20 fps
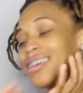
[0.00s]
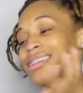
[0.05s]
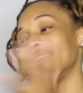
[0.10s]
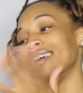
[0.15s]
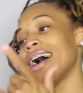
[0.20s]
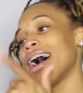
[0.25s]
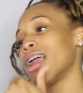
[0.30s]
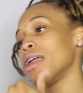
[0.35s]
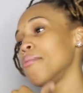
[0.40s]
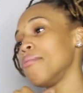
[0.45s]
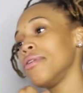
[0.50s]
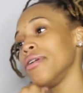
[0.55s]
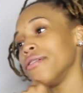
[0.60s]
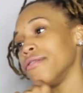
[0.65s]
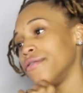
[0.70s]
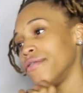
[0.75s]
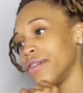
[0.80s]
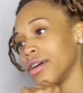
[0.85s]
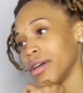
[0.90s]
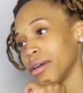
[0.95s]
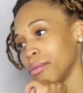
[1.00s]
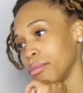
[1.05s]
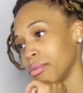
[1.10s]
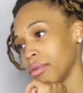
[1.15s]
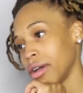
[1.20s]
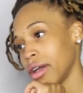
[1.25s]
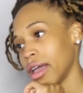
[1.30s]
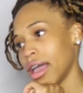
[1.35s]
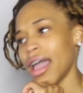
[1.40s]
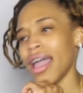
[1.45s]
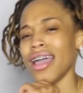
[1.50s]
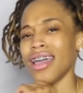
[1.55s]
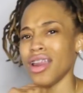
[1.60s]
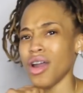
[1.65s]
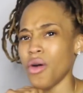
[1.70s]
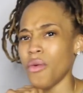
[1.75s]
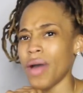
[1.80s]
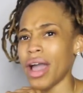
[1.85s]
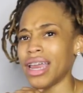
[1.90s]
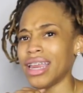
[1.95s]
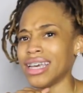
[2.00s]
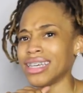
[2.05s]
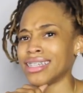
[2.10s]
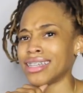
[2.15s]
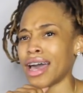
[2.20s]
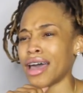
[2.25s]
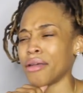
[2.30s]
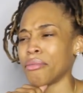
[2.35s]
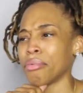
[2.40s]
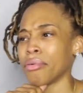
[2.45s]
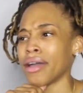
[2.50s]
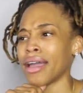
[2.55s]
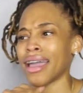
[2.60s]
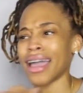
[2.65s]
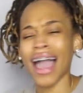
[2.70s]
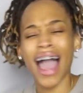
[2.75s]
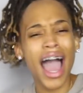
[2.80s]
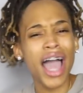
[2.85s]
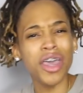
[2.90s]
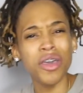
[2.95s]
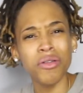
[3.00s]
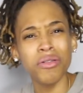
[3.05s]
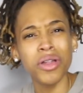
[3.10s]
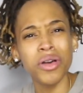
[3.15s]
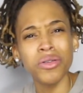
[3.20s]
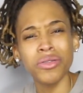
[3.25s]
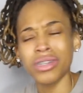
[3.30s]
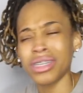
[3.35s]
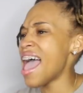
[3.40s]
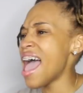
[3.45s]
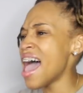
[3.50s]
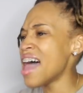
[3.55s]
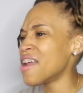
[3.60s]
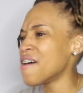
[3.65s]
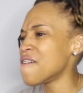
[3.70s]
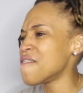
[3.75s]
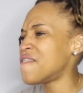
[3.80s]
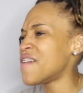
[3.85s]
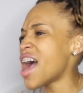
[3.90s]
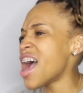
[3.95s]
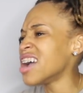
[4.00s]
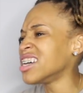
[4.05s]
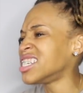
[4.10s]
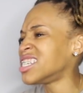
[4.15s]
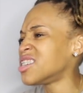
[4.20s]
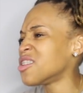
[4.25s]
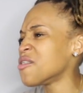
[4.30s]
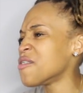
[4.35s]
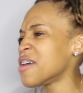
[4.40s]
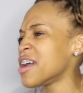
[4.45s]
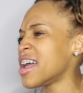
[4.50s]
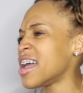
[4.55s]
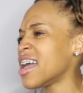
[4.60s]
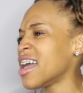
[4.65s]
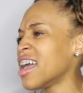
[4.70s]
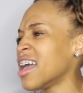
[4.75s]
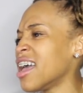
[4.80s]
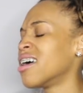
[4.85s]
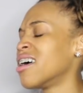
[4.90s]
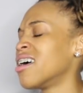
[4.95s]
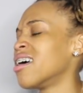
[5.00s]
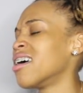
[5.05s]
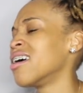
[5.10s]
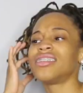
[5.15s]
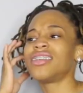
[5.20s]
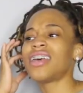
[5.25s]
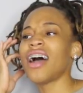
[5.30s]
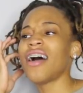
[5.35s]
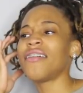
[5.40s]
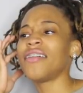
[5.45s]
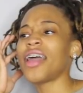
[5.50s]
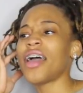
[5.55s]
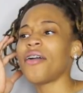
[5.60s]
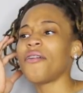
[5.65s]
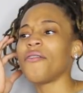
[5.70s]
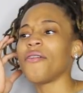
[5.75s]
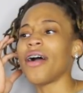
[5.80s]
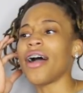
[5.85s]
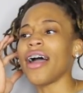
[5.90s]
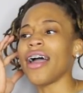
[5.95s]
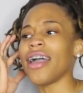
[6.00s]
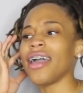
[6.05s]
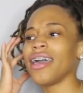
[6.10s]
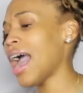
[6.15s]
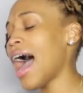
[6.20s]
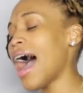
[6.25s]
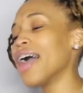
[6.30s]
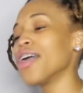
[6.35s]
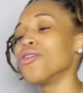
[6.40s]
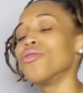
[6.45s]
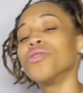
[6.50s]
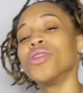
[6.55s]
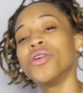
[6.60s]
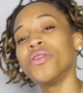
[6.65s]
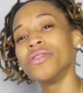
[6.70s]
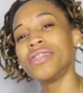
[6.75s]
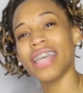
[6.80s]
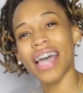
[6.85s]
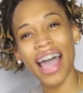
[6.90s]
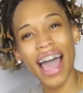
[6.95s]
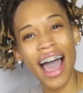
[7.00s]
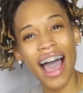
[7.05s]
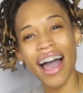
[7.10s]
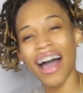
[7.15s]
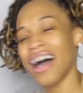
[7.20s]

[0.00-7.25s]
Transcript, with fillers: This gotta be a prank. Ain't no way this not a prank. How you lose an anniversary? Something ain't right. How you lose it?